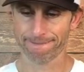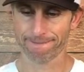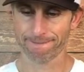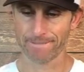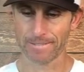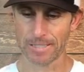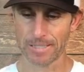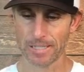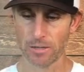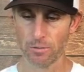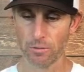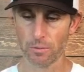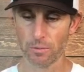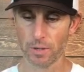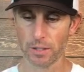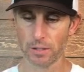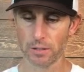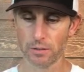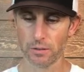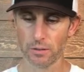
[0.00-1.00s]
One Way
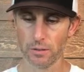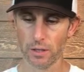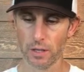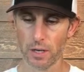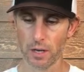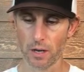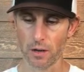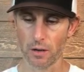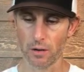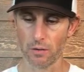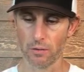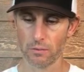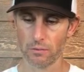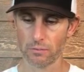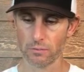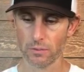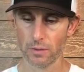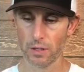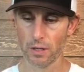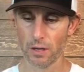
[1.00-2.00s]
Studio.
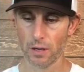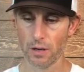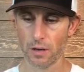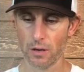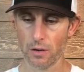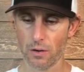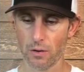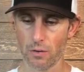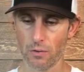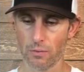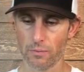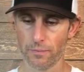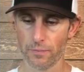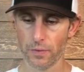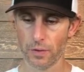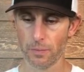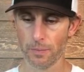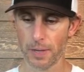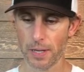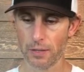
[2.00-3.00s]
Yo,
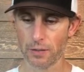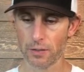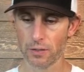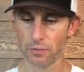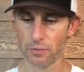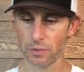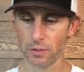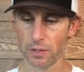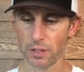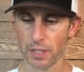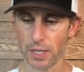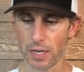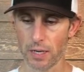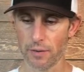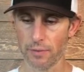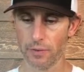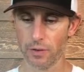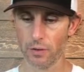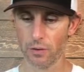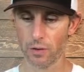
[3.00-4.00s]
your patrons will decide
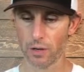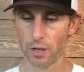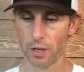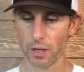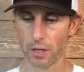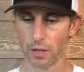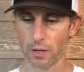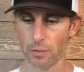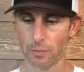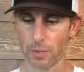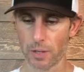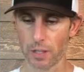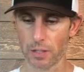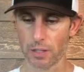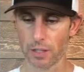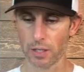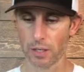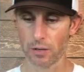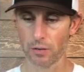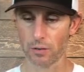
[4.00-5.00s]
if you are a good
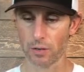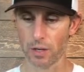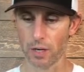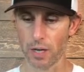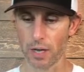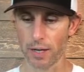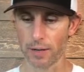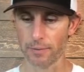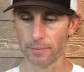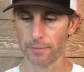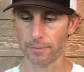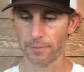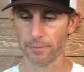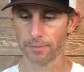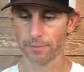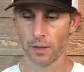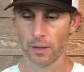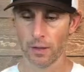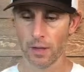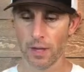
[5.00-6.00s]
bartender or not.
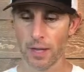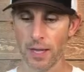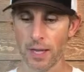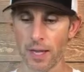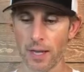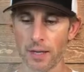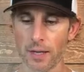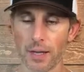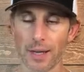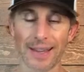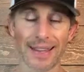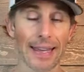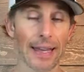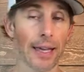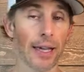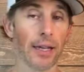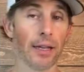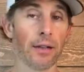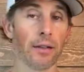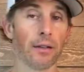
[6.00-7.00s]
And
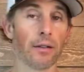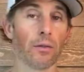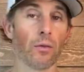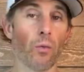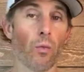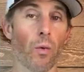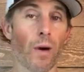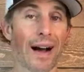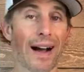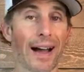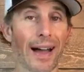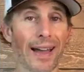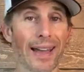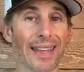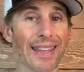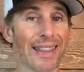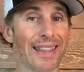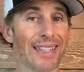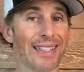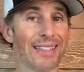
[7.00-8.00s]
again, why
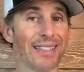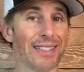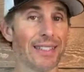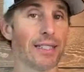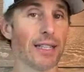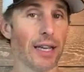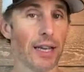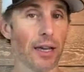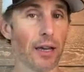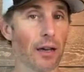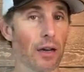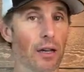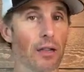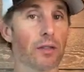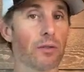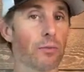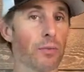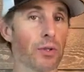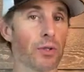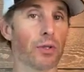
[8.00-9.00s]
this is a
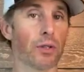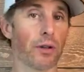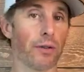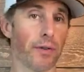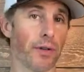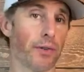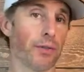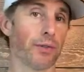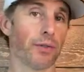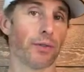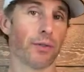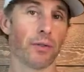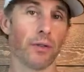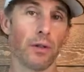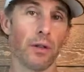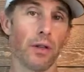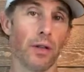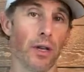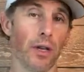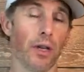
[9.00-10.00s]
customer service
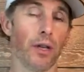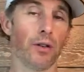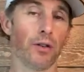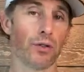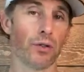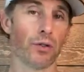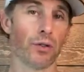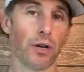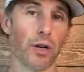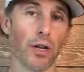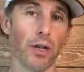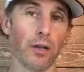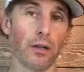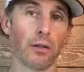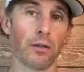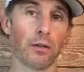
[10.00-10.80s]
industry